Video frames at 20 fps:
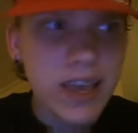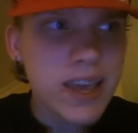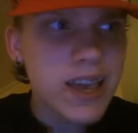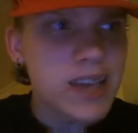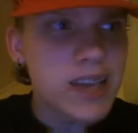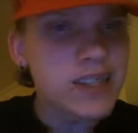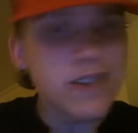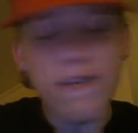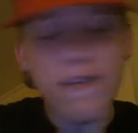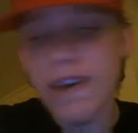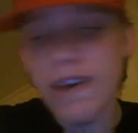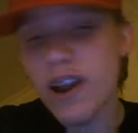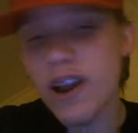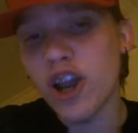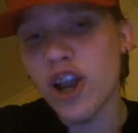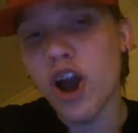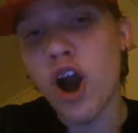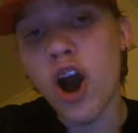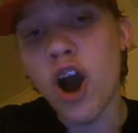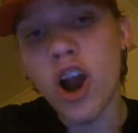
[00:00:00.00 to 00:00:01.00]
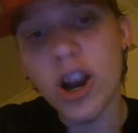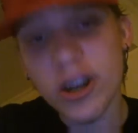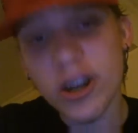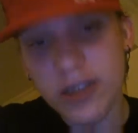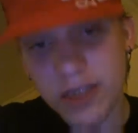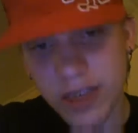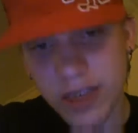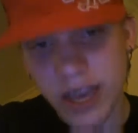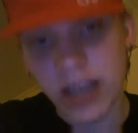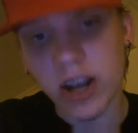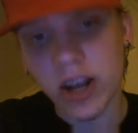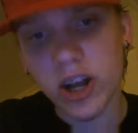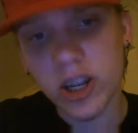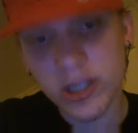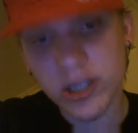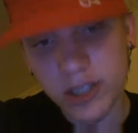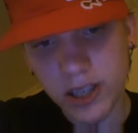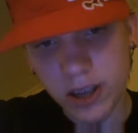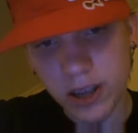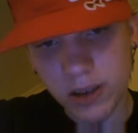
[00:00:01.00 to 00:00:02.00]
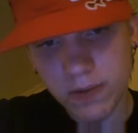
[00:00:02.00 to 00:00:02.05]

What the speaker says: It's a very hard thing also.